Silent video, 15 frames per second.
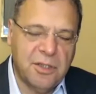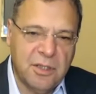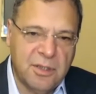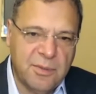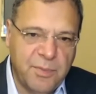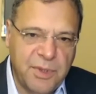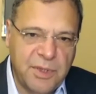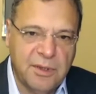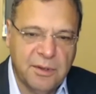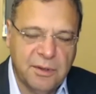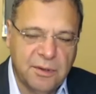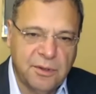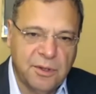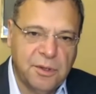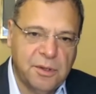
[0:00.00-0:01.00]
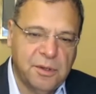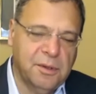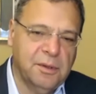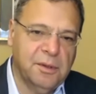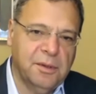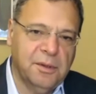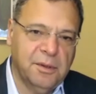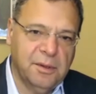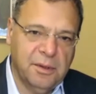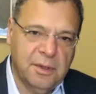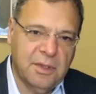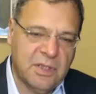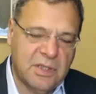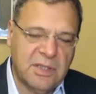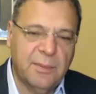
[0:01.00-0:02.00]
is built to
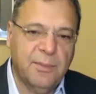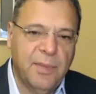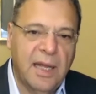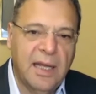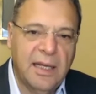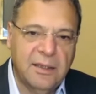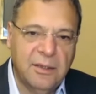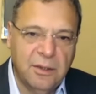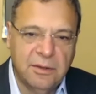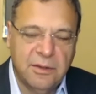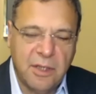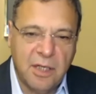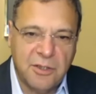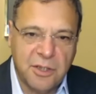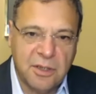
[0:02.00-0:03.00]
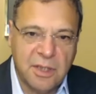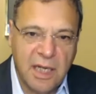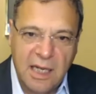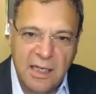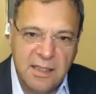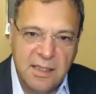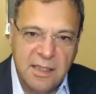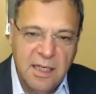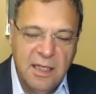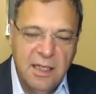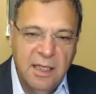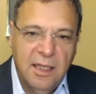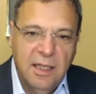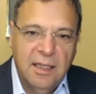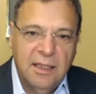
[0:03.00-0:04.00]
supply non-Russian gas,
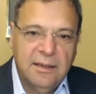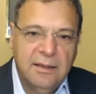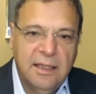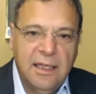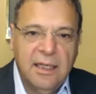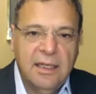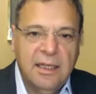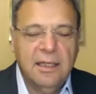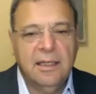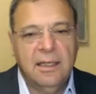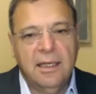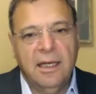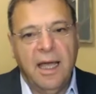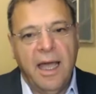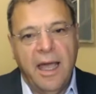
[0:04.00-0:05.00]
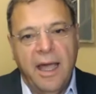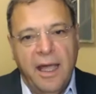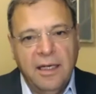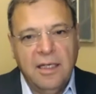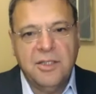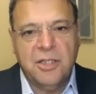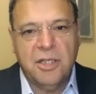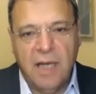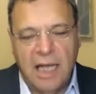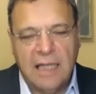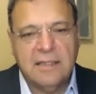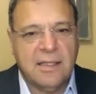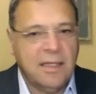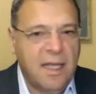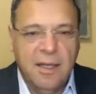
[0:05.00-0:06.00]
the energy
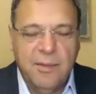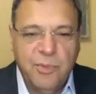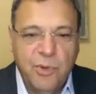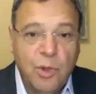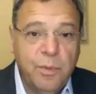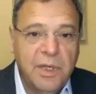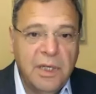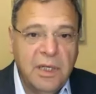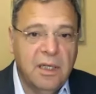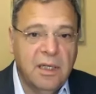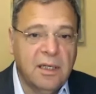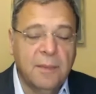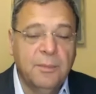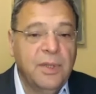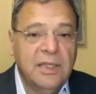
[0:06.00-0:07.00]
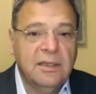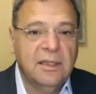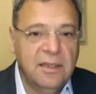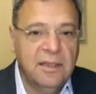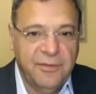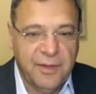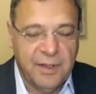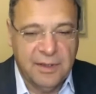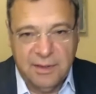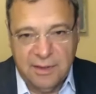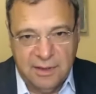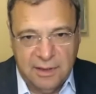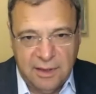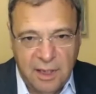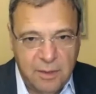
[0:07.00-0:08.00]
landscape will be completely different.
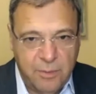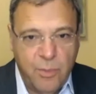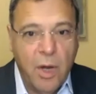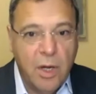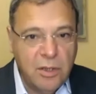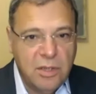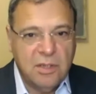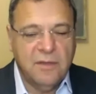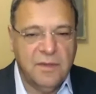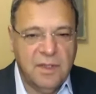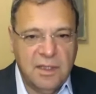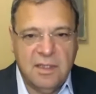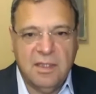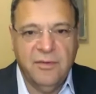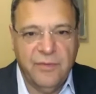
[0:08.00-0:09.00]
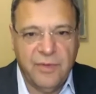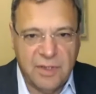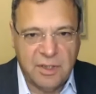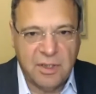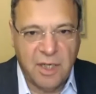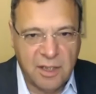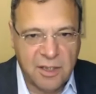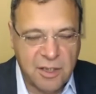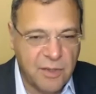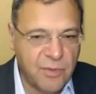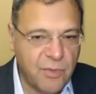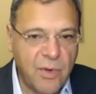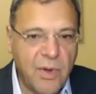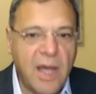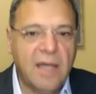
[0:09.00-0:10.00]
And most of this infrastructure
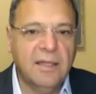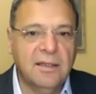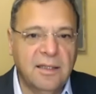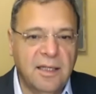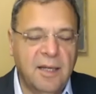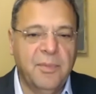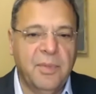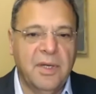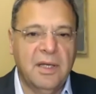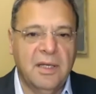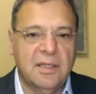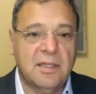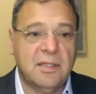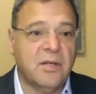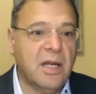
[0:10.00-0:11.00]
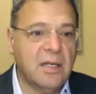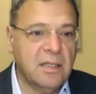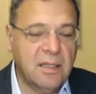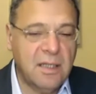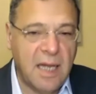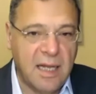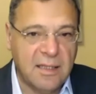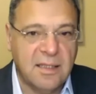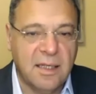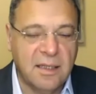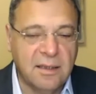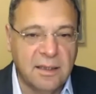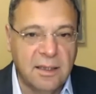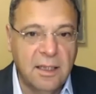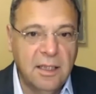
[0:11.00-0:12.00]
will end up a stranded
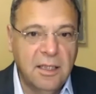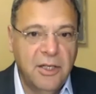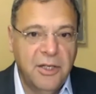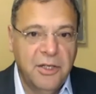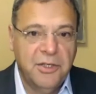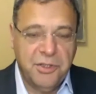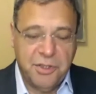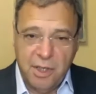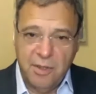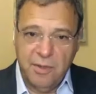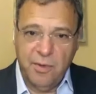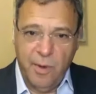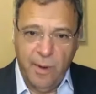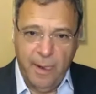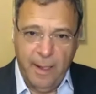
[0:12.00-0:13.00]
asset. So